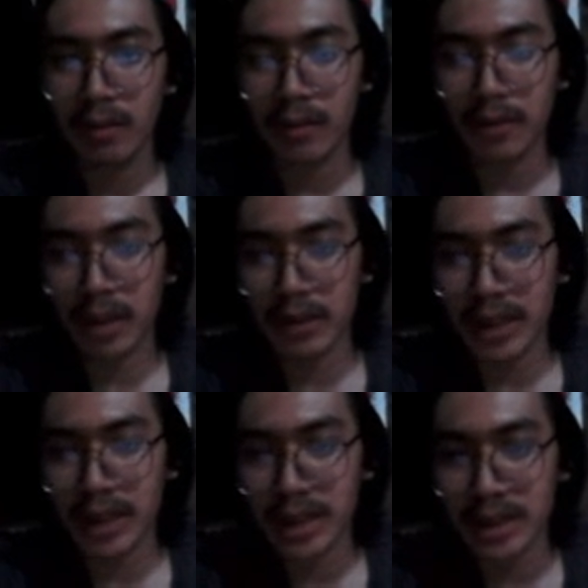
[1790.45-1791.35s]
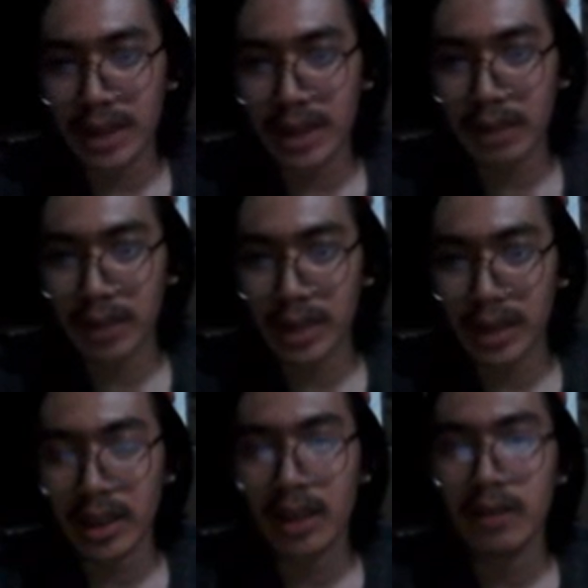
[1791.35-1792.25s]
For our next tick, we are
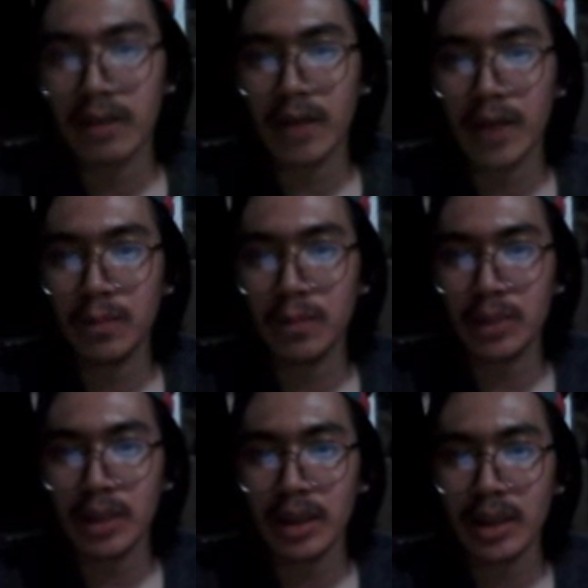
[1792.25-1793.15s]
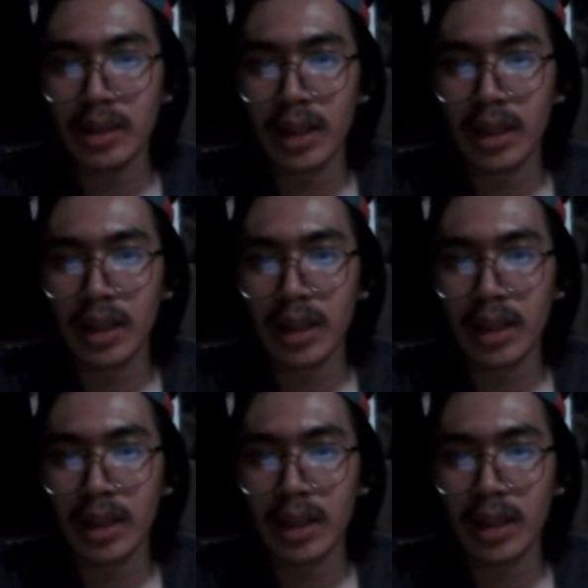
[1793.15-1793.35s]
now outputting